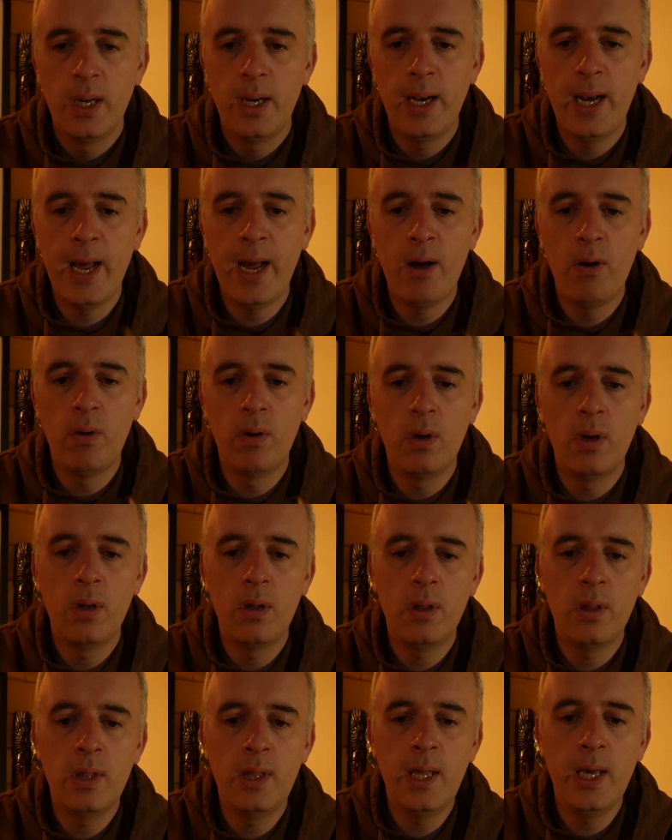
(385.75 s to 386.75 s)
Now,
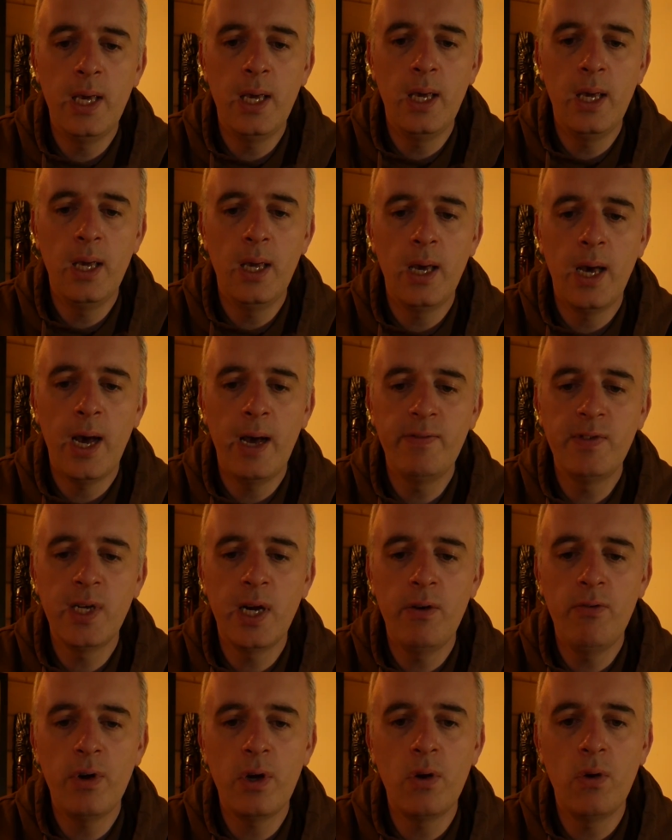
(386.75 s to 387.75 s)
I've
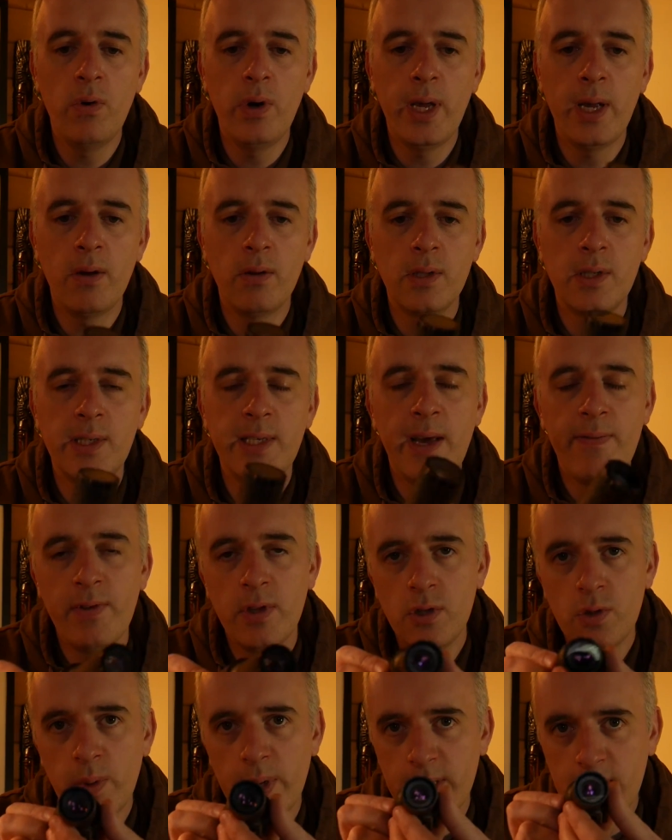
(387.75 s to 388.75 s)
started recording on
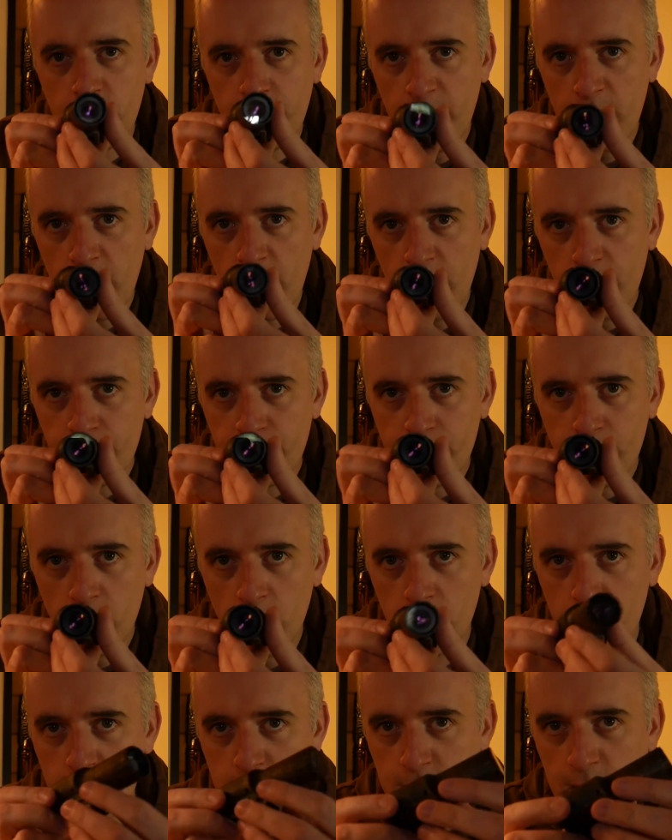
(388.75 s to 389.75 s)
720p
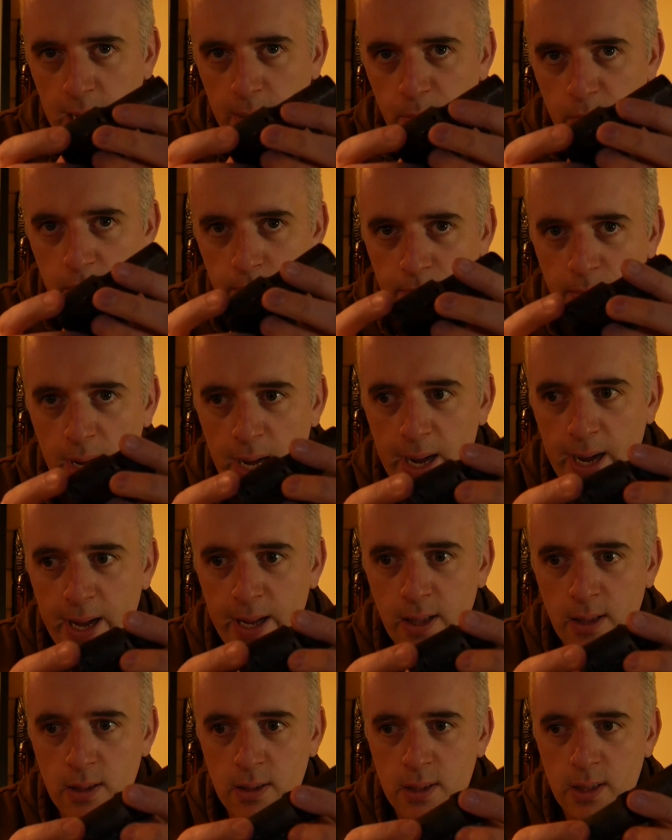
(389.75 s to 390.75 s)
on this camera,
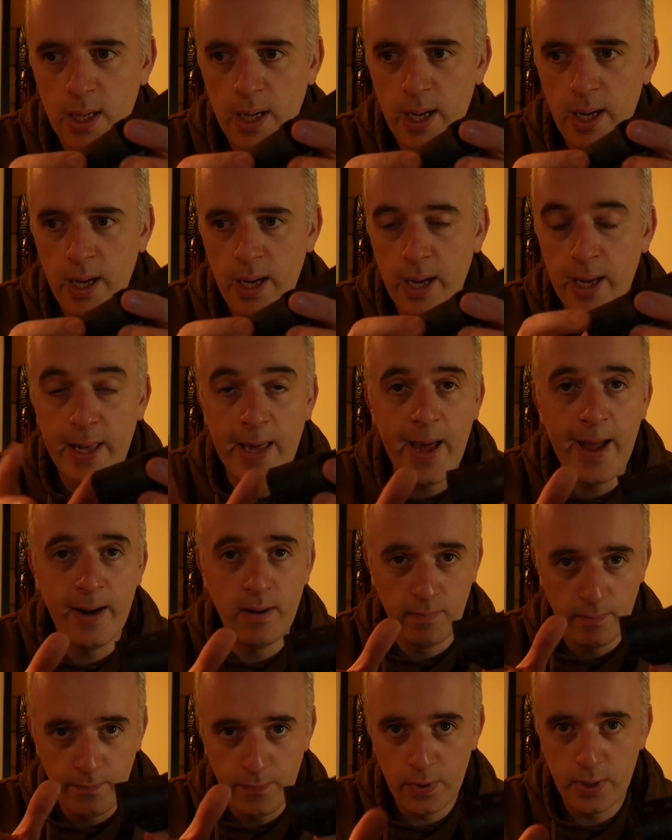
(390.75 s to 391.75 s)
and
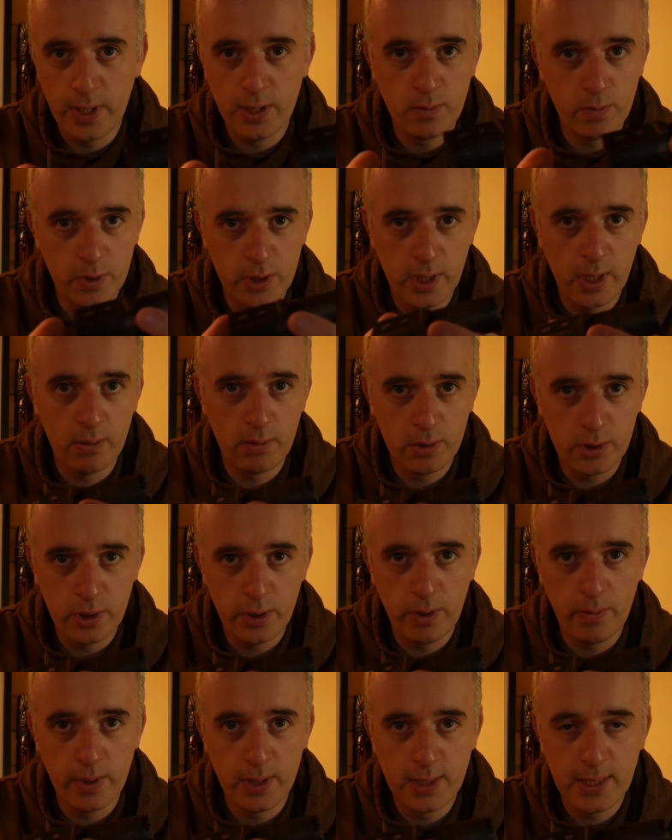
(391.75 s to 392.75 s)
again, footage which I'll show
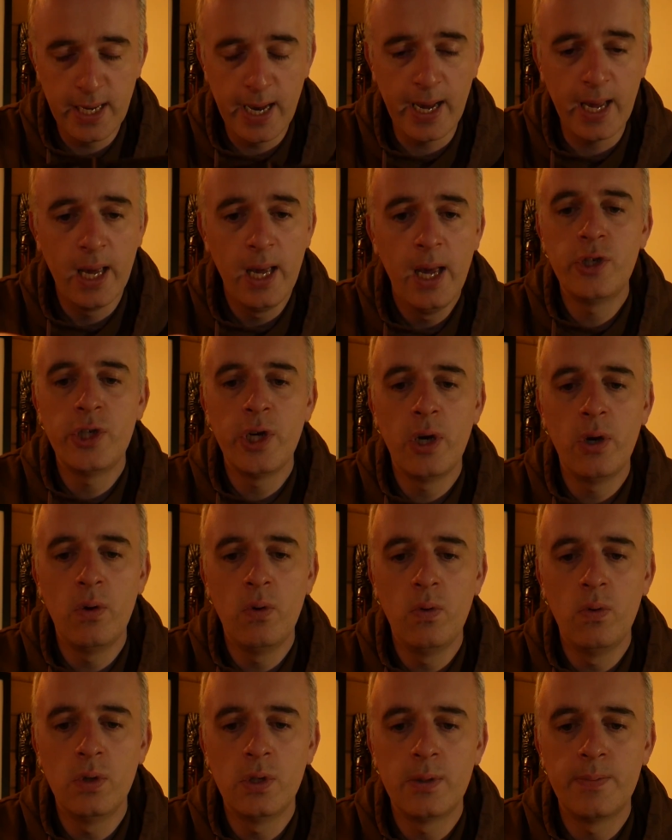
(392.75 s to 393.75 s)
you in a sec
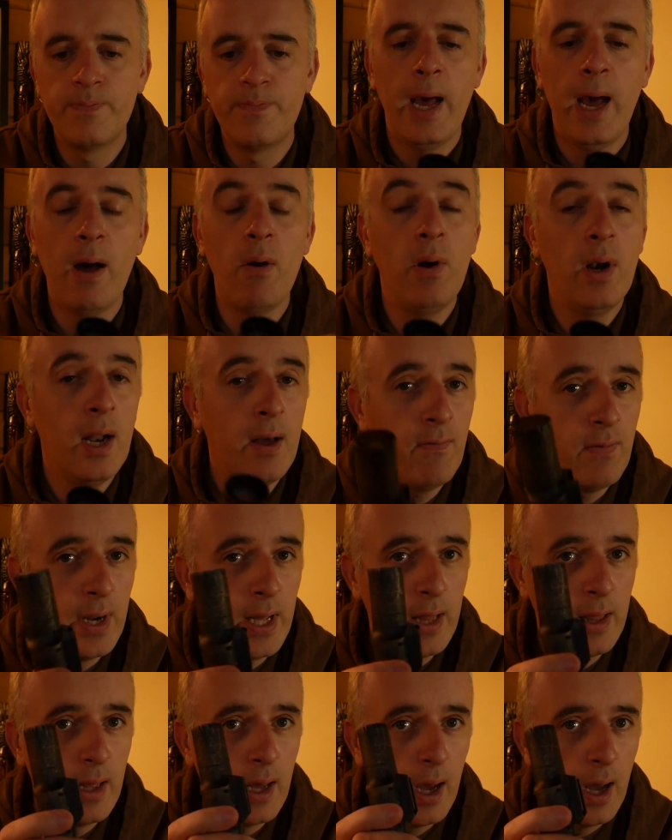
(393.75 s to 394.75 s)
shows how
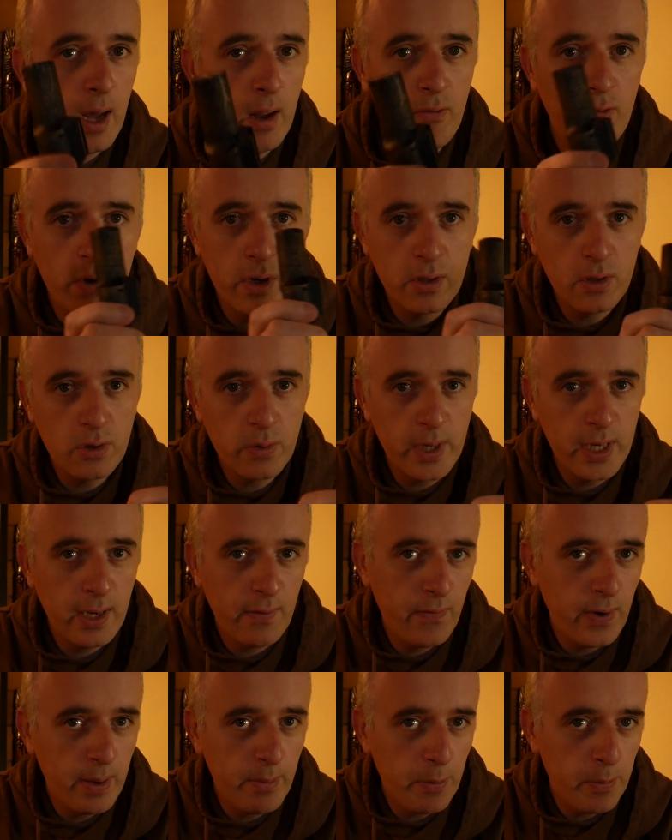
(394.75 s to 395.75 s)
lovely the 120
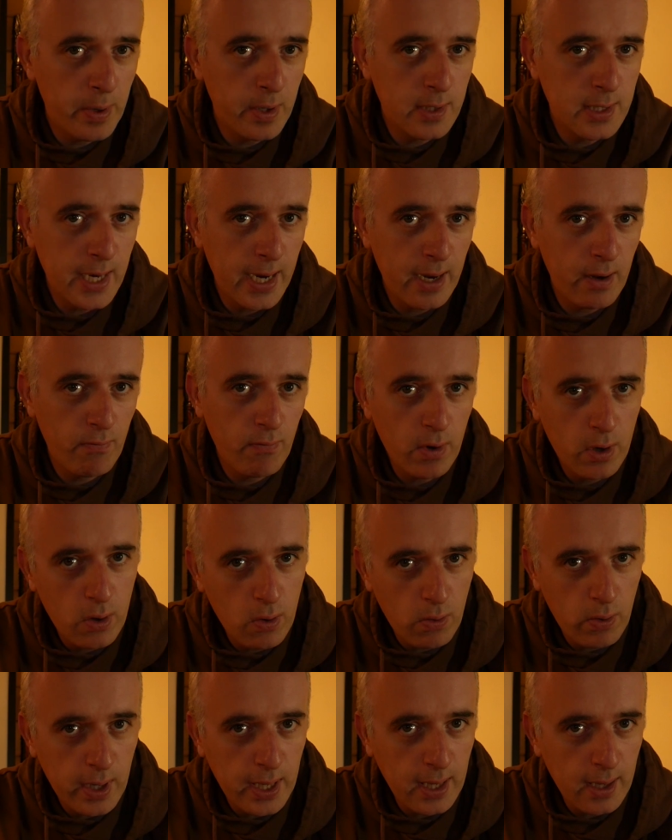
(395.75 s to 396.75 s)
frames per second
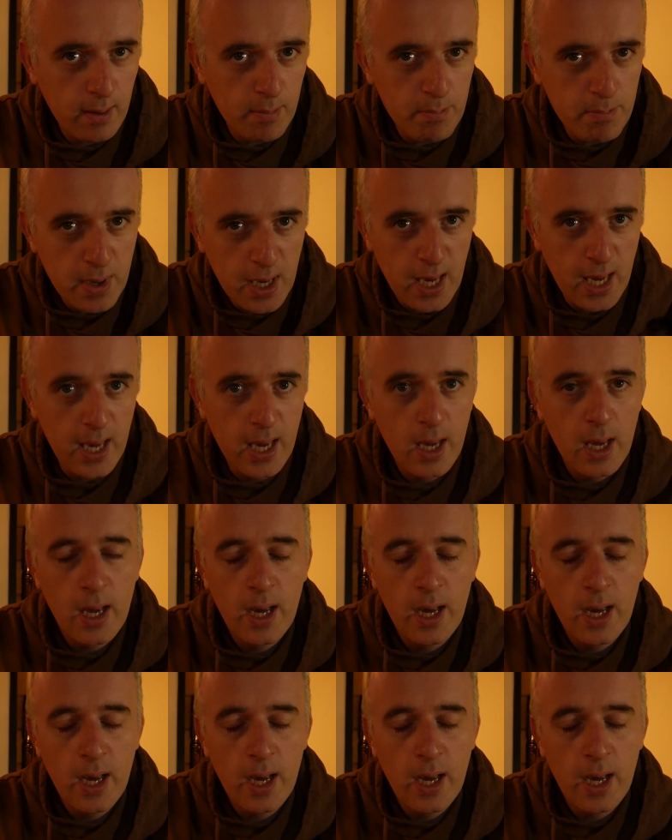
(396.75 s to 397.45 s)
recording can be,